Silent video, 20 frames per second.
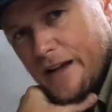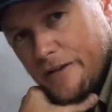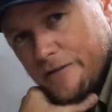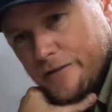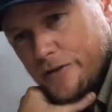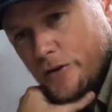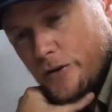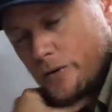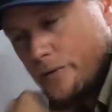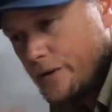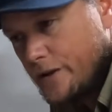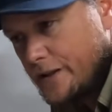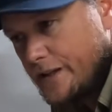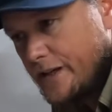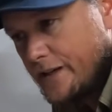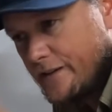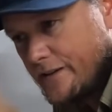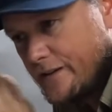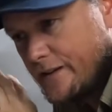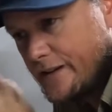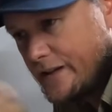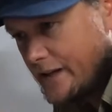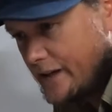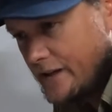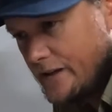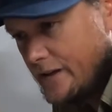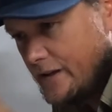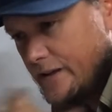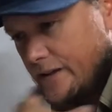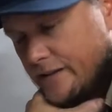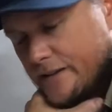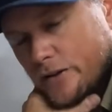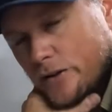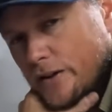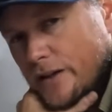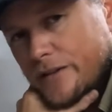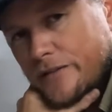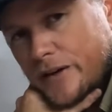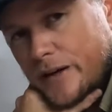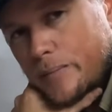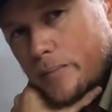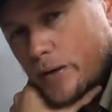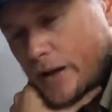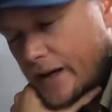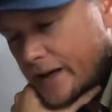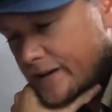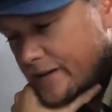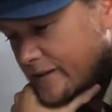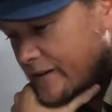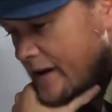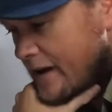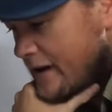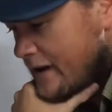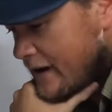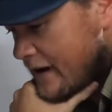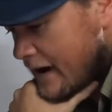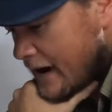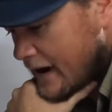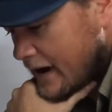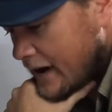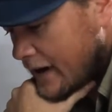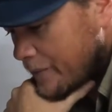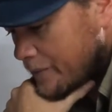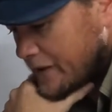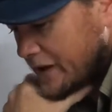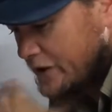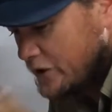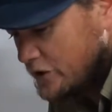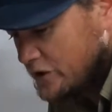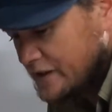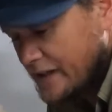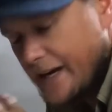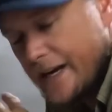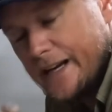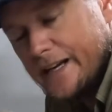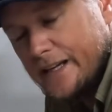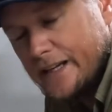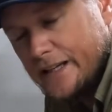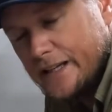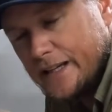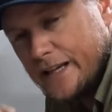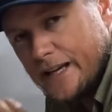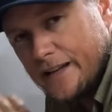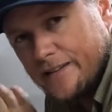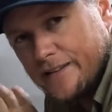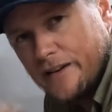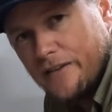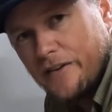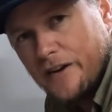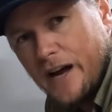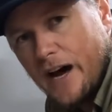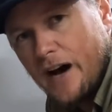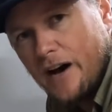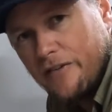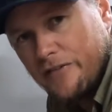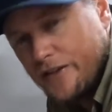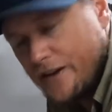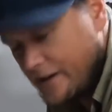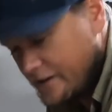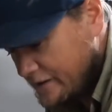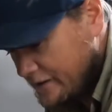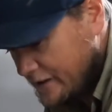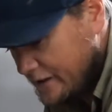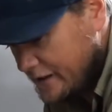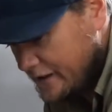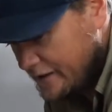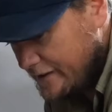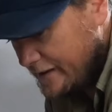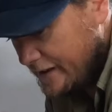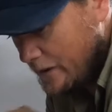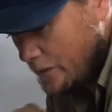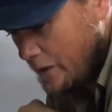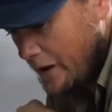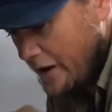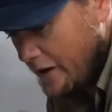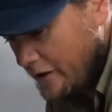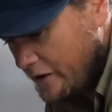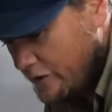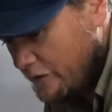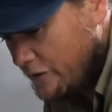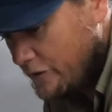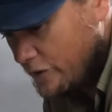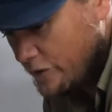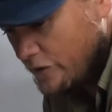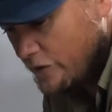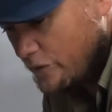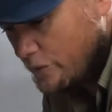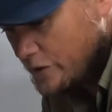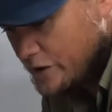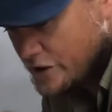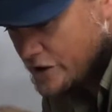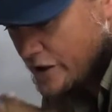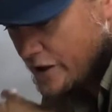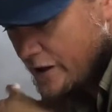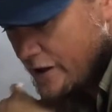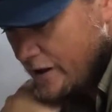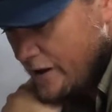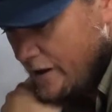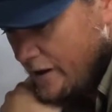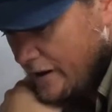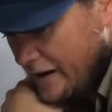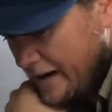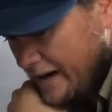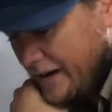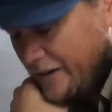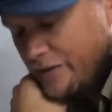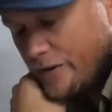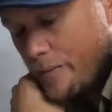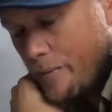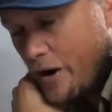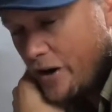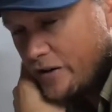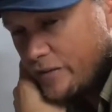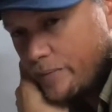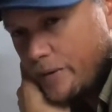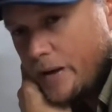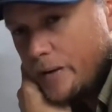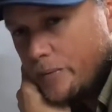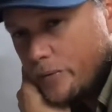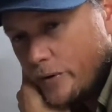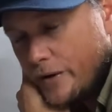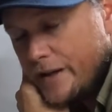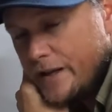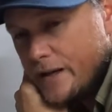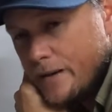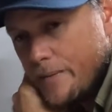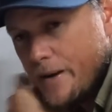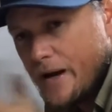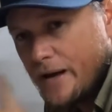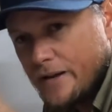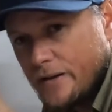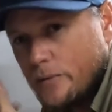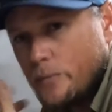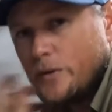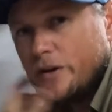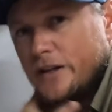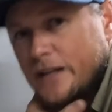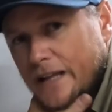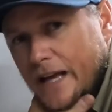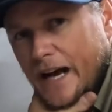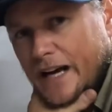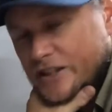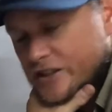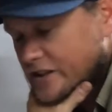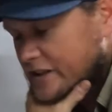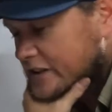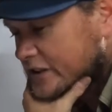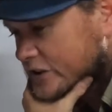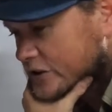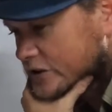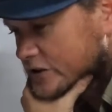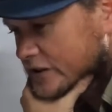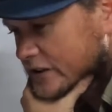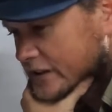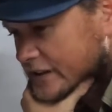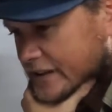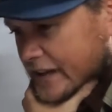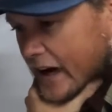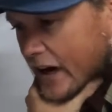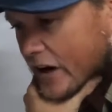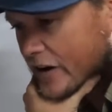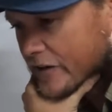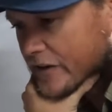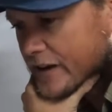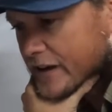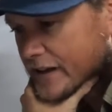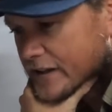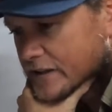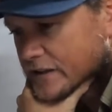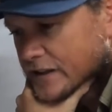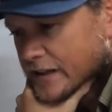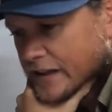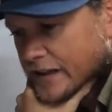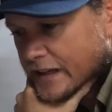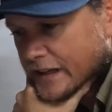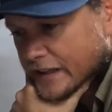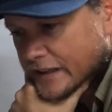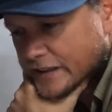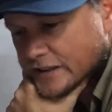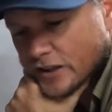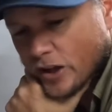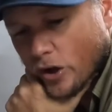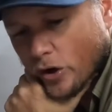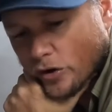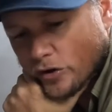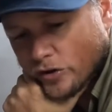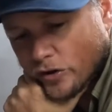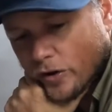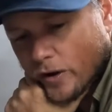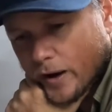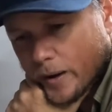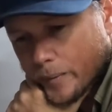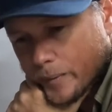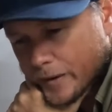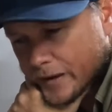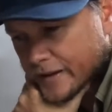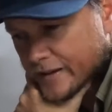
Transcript: that filter really easily. You still leave it in place. They do say you get 7,500 litres out of one of those filters, which for most people in the amount that we actually use these caravans is a long time.